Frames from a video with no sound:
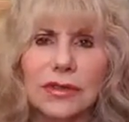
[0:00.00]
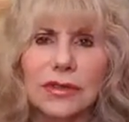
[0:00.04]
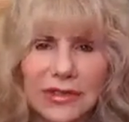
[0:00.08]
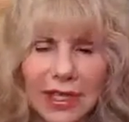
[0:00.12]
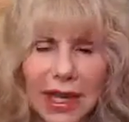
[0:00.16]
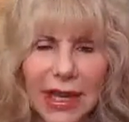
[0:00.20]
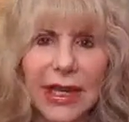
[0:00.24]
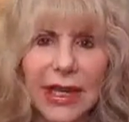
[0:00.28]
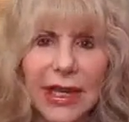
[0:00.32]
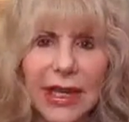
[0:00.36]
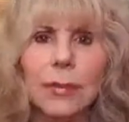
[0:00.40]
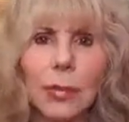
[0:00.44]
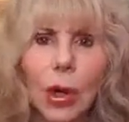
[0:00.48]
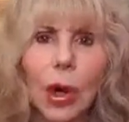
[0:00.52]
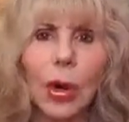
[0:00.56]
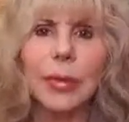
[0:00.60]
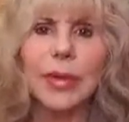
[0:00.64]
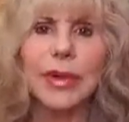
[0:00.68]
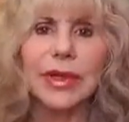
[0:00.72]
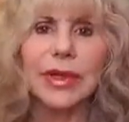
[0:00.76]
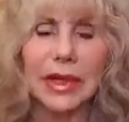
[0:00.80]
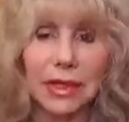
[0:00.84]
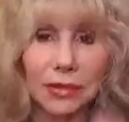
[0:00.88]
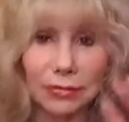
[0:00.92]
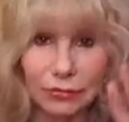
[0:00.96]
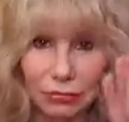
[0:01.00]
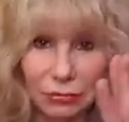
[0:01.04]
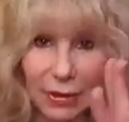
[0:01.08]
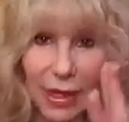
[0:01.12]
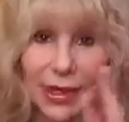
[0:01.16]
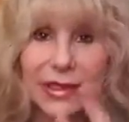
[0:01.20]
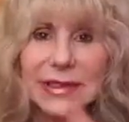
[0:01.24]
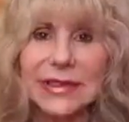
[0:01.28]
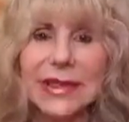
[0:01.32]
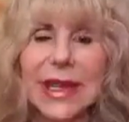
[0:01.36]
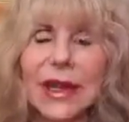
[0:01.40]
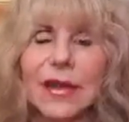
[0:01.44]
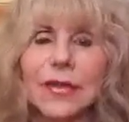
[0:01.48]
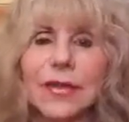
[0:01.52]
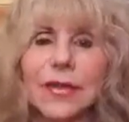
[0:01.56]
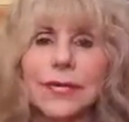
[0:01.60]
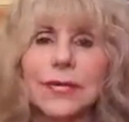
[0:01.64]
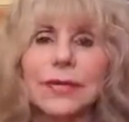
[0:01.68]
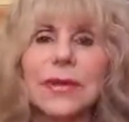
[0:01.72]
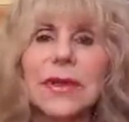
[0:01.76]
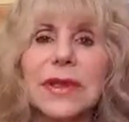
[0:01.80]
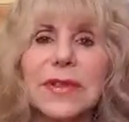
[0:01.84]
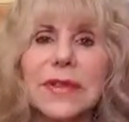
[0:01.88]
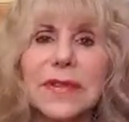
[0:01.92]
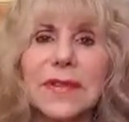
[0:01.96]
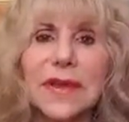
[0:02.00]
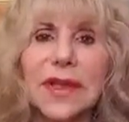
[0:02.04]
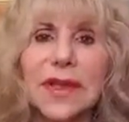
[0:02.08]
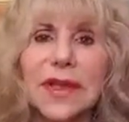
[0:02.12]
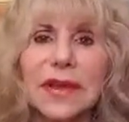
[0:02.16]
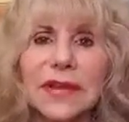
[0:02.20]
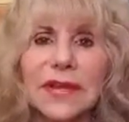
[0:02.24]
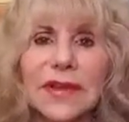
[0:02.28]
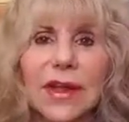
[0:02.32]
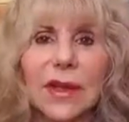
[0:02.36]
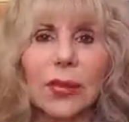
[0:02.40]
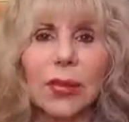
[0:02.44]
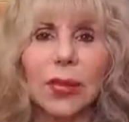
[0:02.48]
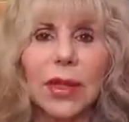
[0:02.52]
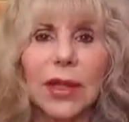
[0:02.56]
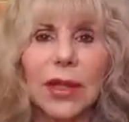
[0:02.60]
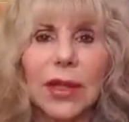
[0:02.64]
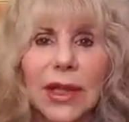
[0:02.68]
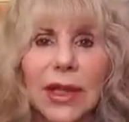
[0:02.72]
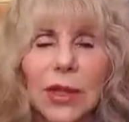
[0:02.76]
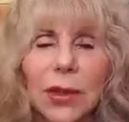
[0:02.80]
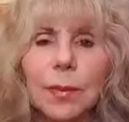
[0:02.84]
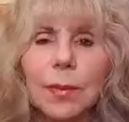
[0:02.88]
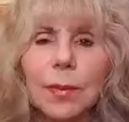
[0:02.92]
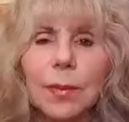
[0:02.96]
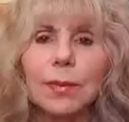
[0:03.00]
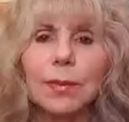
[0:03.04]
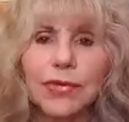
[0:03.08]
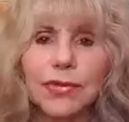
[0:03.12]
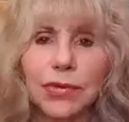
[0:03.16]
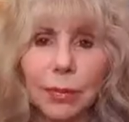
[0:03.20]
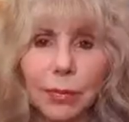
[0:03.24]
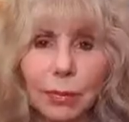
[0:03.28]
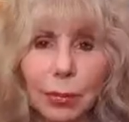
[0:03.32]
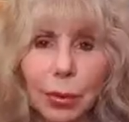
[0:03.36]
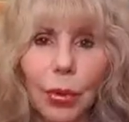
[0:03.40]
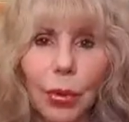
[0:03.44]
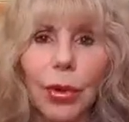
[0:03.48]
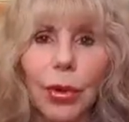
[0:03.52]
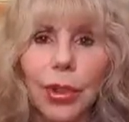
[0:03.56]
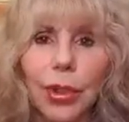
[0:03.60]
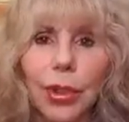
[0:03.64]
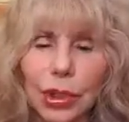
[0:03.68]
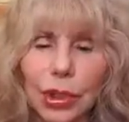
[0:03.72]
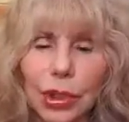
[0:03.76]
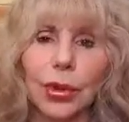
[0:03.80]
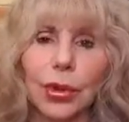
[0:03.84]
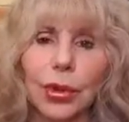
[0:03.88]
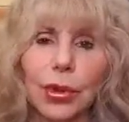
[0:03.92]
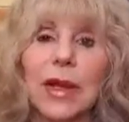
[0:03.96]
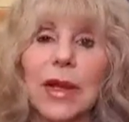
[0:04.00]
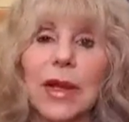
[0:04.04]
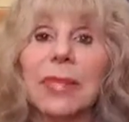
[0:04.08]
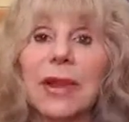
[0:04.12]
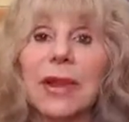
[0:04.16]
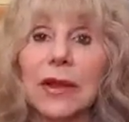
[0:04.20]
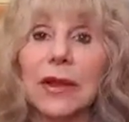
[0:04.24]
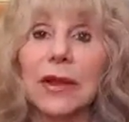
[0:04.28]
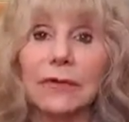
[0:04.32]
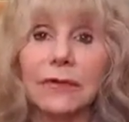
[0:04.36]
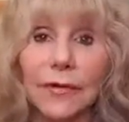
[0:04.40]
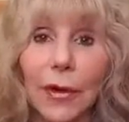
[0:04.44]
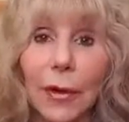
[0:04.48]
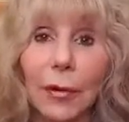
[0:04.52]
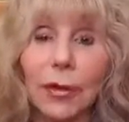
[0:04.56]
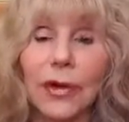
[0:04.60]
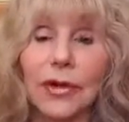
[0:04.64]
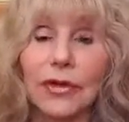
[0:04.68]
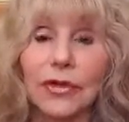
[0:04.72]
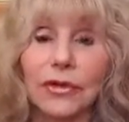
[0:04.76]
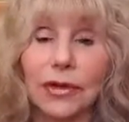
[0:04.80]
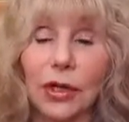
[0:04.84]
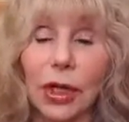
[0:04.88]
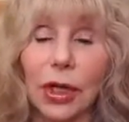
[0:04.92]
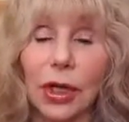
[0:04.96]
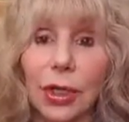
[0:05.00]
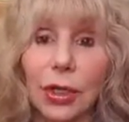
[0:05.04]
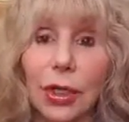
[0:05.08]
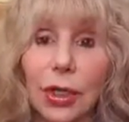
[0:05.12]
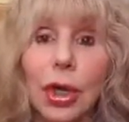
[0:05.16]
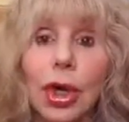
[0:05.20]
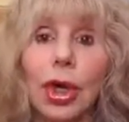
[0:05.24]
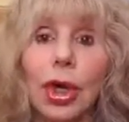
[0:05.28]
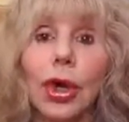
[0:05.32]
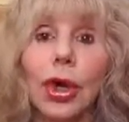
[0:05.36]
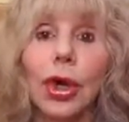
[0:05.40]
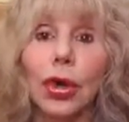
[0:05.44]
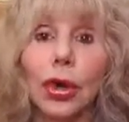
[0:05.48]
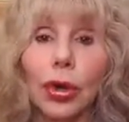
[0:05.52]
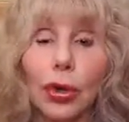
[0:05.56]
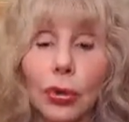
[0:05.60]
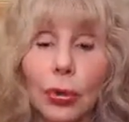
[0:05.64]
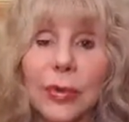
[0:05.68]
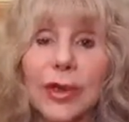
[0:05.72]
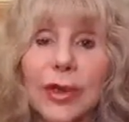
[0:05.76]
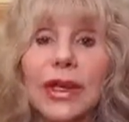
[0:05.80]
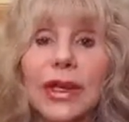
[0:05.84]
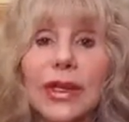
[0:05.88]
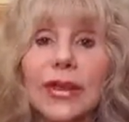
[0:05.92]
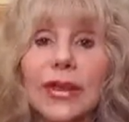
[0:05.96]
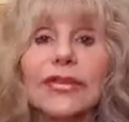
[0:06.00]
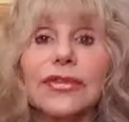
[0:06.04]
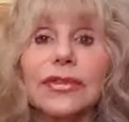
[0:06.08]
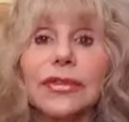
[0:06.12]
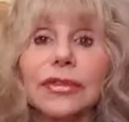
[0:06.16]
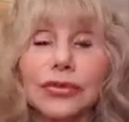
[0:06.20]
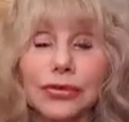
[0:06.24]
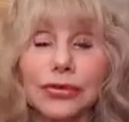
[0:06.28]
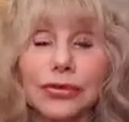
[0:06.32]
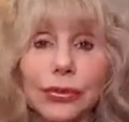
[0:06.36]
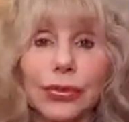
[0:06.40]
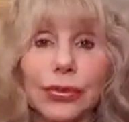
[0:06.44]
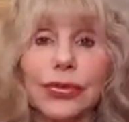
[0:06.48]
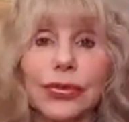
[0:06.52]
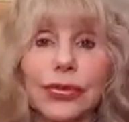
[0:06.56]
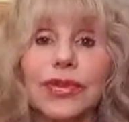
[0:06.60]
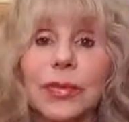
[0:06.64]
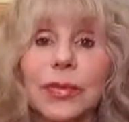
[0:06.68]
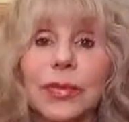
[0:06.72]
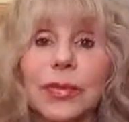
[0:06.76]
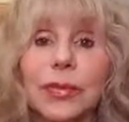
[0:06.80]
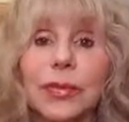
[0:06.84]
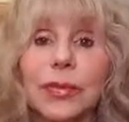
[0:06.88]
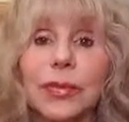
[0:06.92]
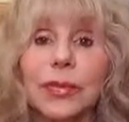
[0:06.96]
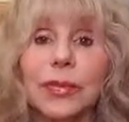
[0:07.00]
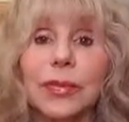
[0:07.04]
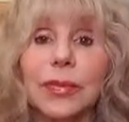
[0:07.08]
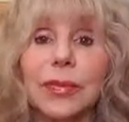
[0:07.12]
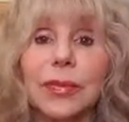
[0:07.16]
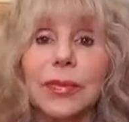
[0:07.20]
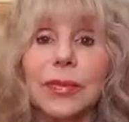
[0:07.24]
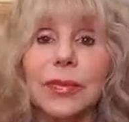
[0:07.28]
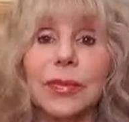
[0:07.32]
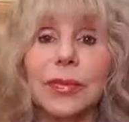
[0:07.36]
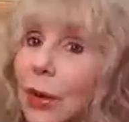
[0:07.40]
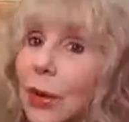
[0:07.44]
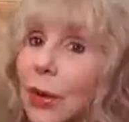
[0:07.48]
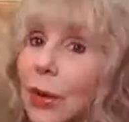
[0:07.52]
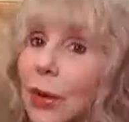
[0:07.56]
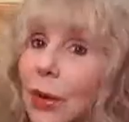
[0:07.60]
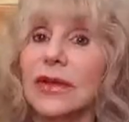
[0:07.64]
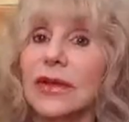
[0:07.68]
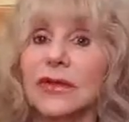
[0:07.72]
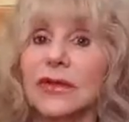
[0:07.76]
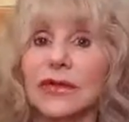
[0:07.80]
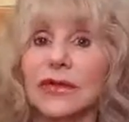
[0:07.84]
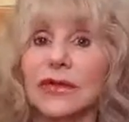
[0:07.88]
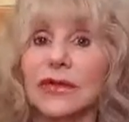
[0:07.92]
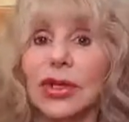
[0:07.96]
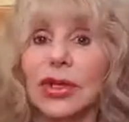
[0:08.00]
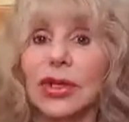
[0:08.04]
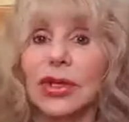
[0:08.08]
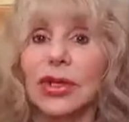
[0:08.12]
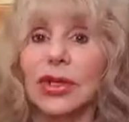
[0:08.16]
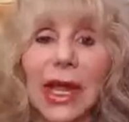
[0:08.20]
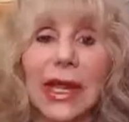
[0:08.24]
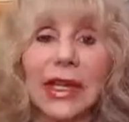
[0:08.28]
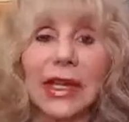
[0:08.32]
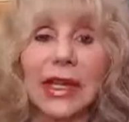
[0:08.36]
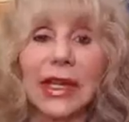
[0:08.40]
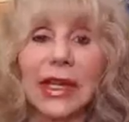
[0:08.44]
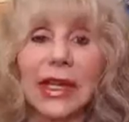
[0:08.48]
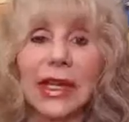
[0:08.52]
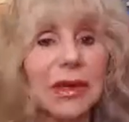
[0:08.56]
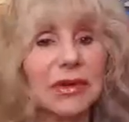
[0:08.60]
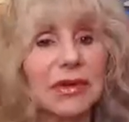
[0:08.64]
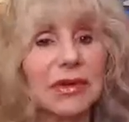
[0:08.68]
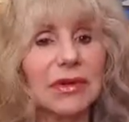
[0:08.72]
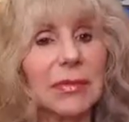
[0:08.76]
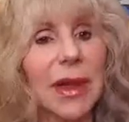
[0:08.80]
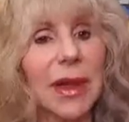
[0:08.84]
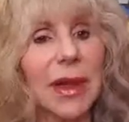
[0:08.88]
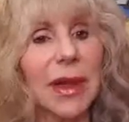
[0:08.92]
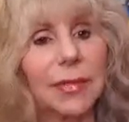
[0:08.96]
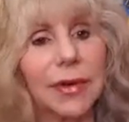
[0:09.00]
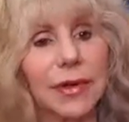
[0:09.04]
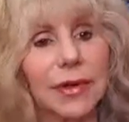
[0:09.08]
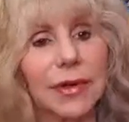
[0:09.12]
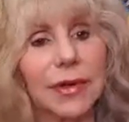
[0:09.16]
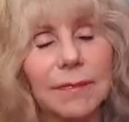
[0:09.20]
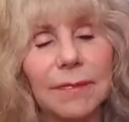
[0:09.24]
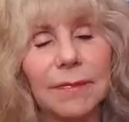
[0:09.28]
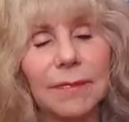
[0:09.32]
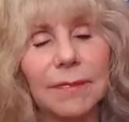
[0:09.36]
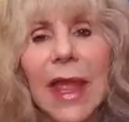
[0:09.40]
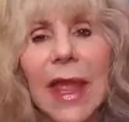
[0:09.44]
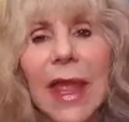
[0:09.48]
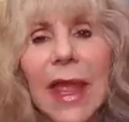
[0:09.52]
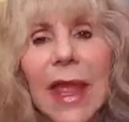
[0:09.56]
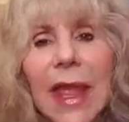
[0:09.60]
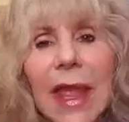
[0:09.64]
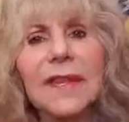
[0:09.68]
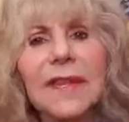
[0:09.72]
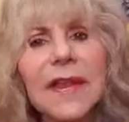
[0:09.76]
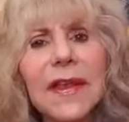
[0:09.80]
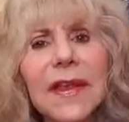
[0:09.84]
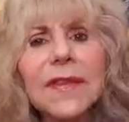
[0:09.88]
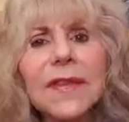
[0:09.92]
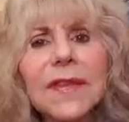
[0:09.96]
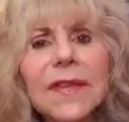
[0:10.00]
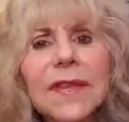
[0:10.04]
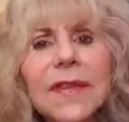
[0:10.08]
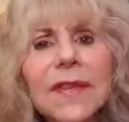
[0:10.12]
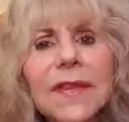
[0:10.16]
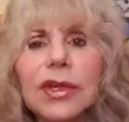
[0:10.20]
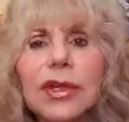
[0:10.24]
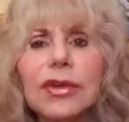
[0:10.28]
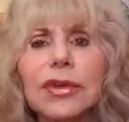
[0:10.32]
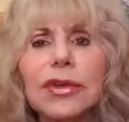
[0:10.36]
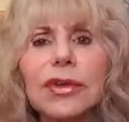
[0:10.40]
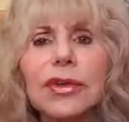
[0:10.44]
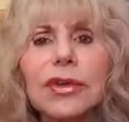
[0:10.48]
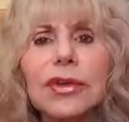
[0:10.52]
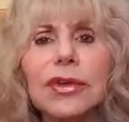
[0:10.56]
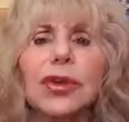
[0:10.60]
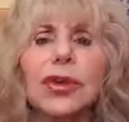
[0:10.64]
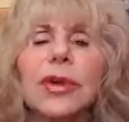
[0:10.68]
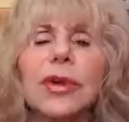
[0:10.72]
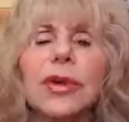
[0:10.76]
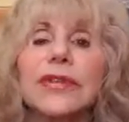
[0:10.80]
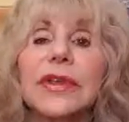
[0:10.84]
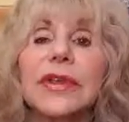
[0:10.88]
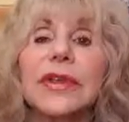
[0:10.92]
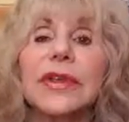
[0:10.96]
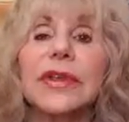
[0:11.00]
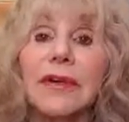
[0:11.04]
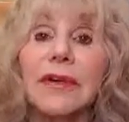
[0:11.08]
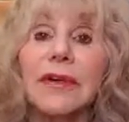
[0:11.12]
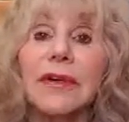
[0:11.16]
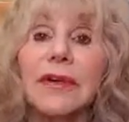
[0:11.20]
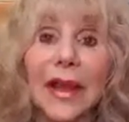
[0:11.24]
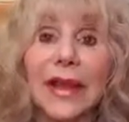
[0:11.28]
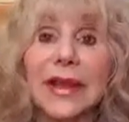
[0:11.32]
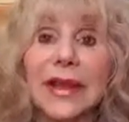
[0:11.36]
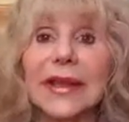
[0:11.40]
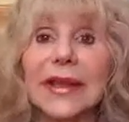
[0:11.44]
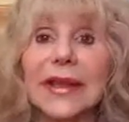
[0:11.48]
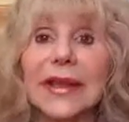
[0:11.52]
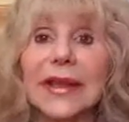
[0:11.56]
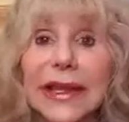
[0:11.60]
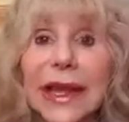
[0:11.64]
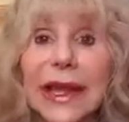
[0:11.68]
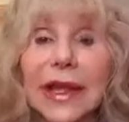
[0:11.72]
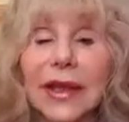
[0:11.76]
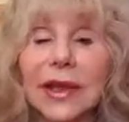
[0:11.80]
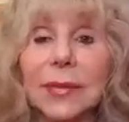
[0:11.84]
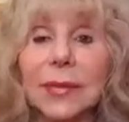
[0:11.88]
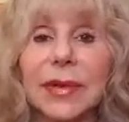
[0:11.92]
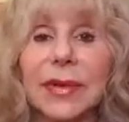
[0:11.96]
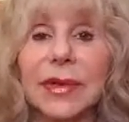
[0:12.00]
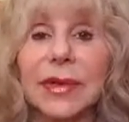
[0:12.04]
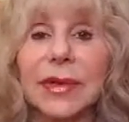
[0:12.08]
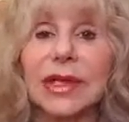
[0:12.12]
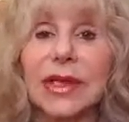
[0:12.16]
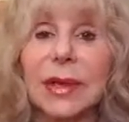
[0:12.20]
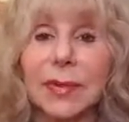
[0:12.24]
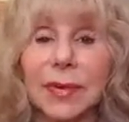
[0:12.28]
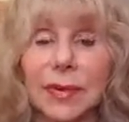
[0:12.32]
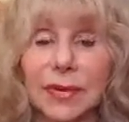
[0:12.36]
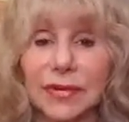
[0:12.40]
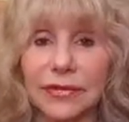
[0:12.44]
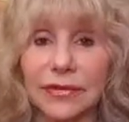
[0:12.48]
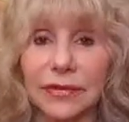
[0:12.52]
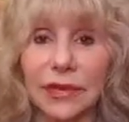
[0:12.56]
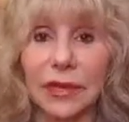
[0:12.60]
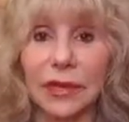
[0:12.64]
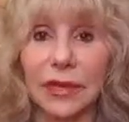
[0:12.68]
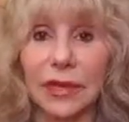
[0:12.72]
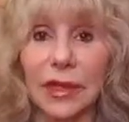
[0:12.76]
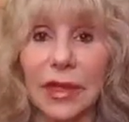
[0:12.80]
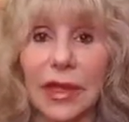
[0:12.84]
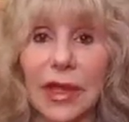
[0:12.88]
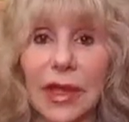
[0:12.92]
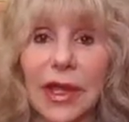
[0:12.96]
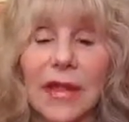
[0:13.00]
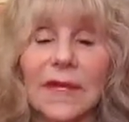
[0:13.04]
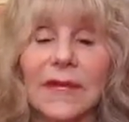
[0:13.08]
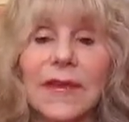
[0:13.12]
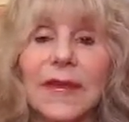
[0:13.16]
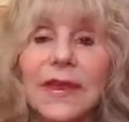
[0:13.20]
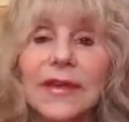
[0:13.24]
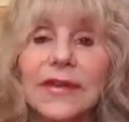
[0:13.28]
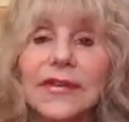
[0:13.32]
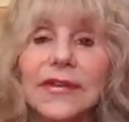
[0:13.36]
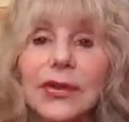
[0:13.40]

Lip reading: take a moment and write down 3 things that will help support you in being focused on whom it is you choose to be and how it is that you like to remember. And the other thing you can do is find an accountability person that